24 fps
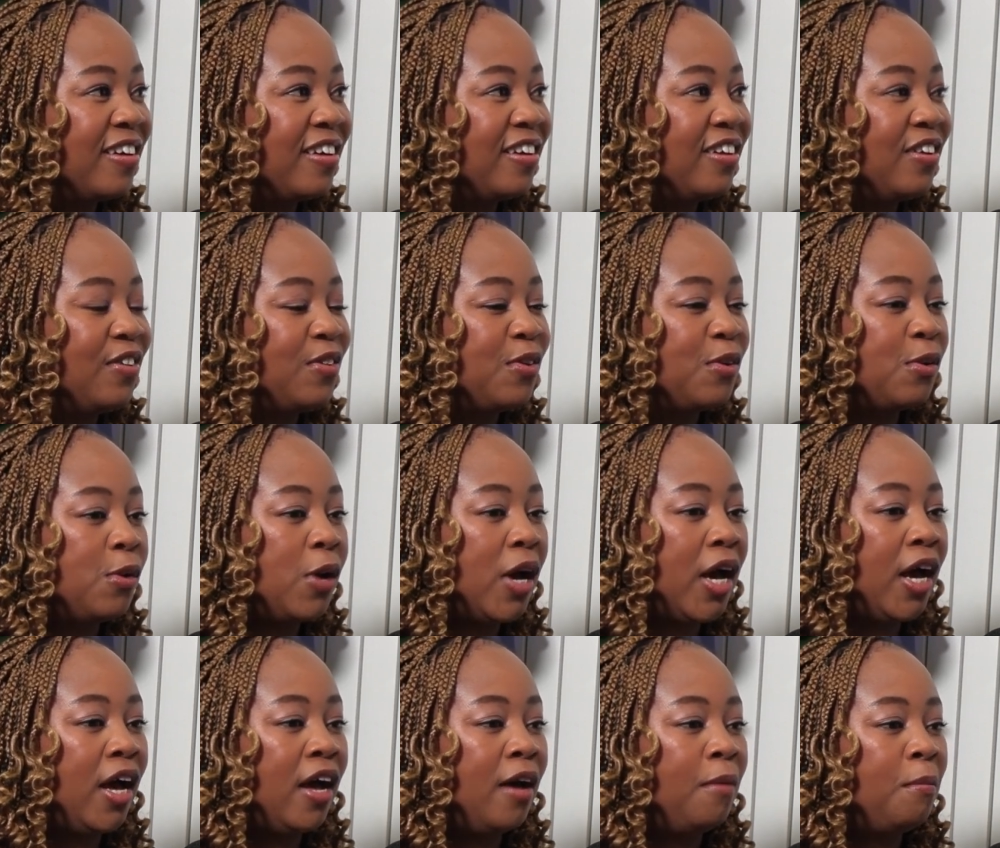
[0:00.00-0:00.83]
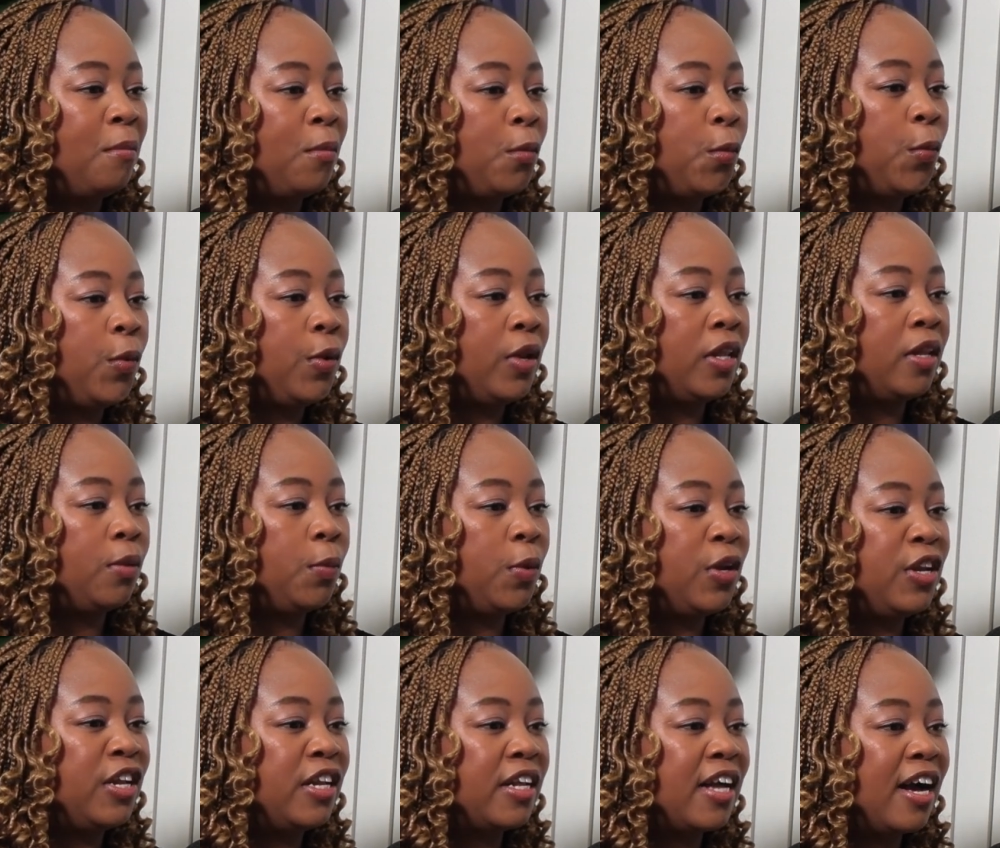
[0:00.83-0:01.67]

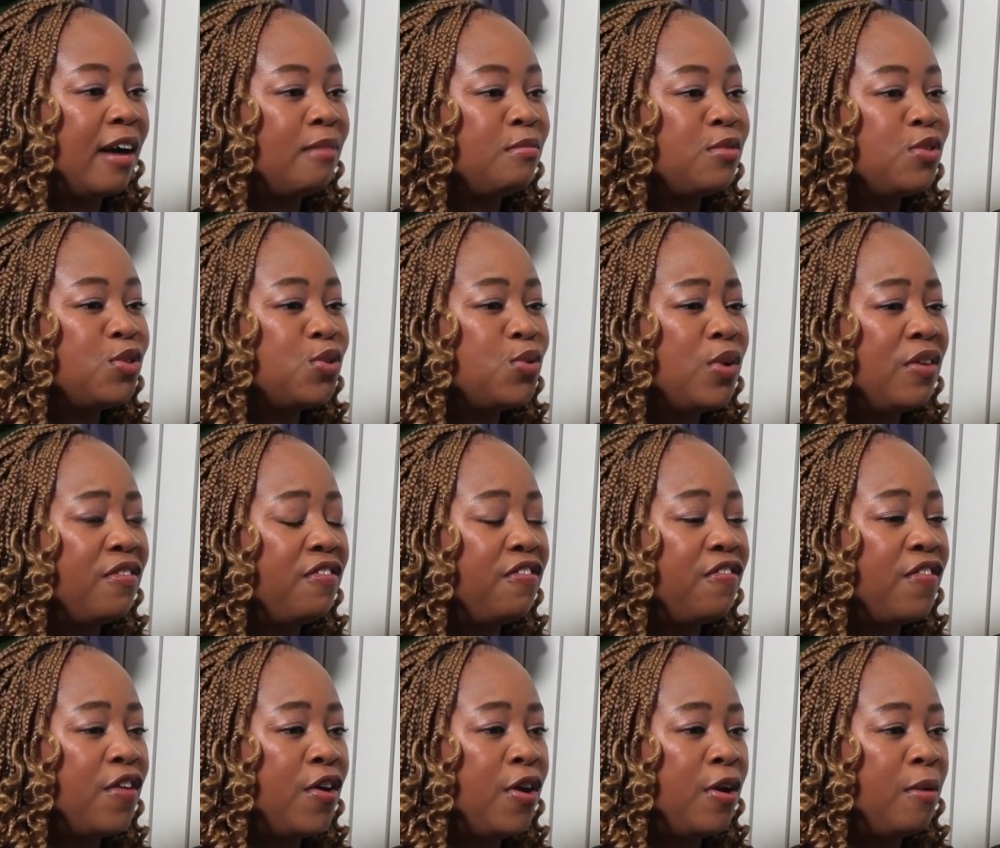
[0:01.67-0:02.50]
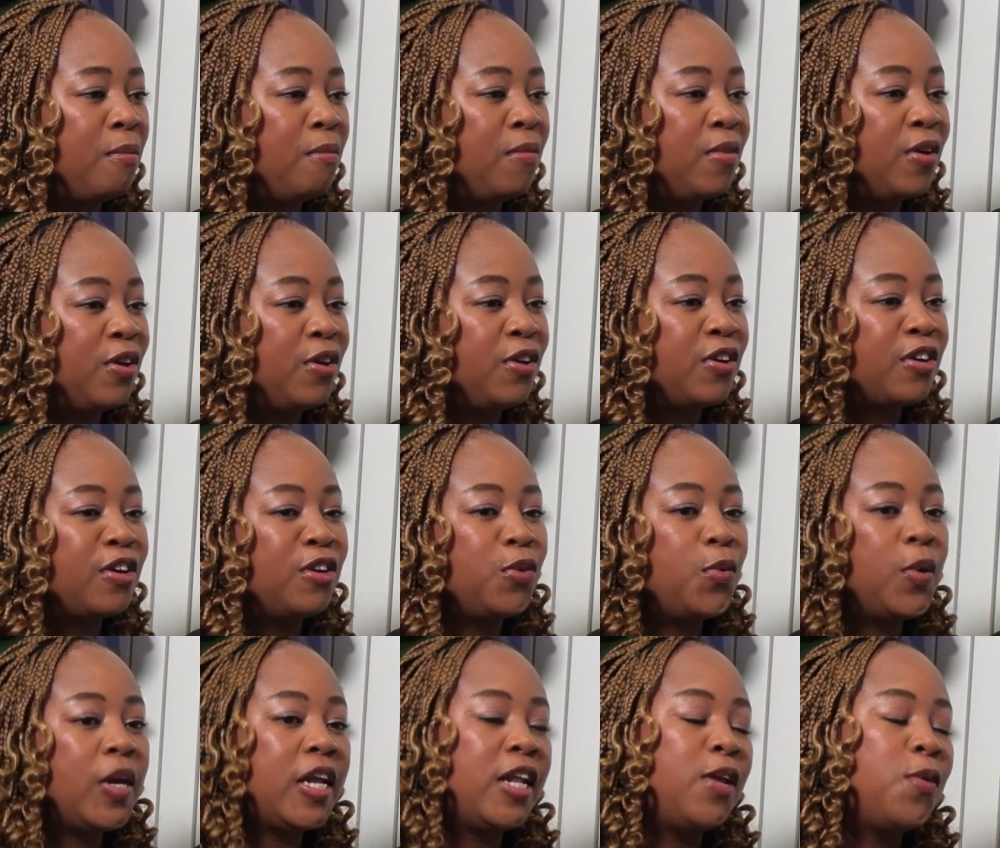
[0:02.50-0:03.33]
When it comes to a firm, you can
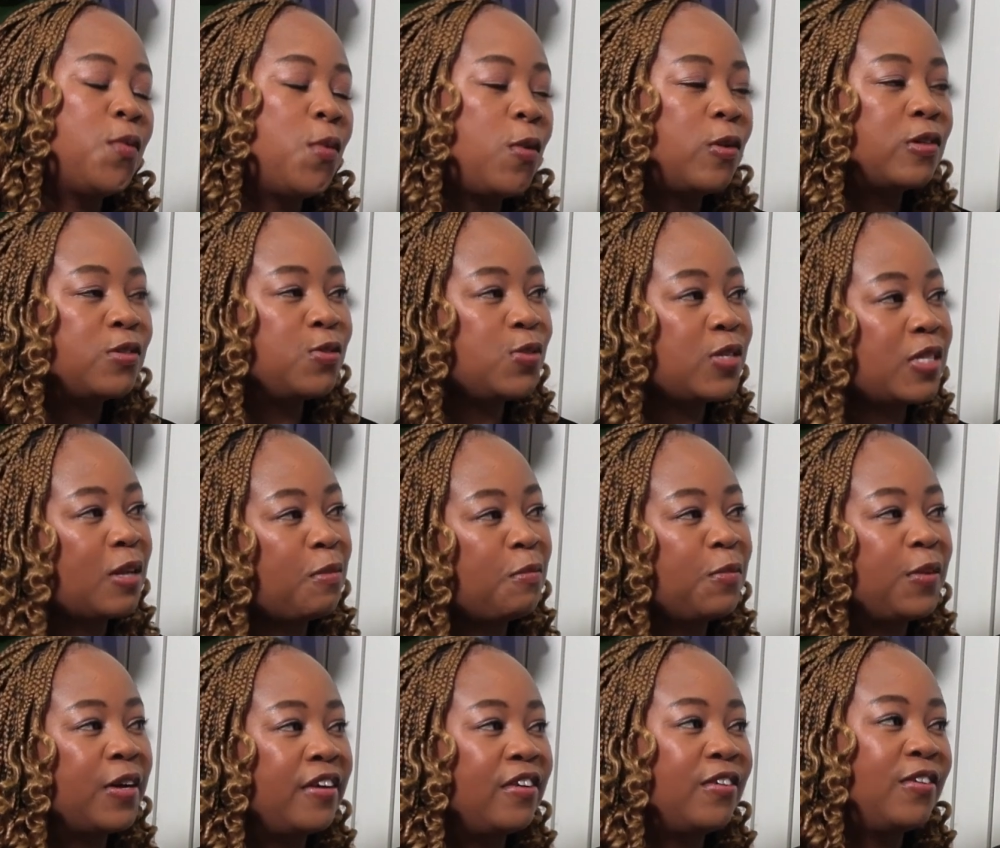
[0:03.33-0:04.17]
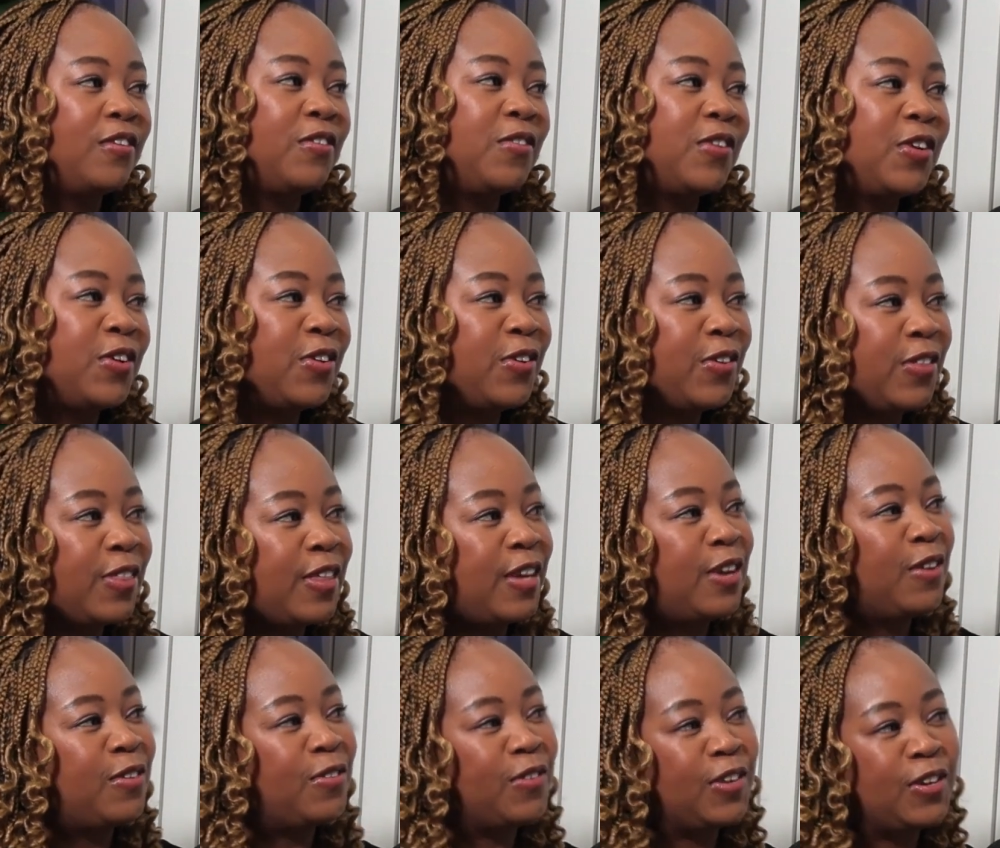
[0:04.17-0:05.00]
quickly walk to someone. Oh, what do you
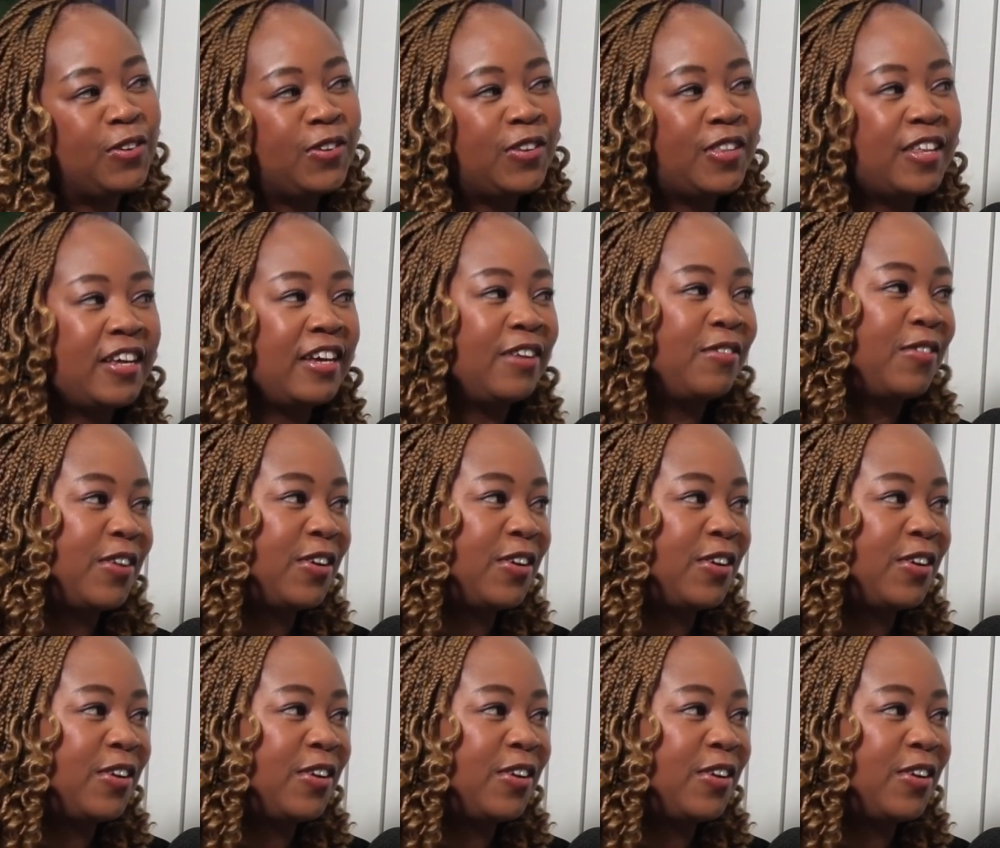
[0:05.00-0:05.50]
think? What do you think?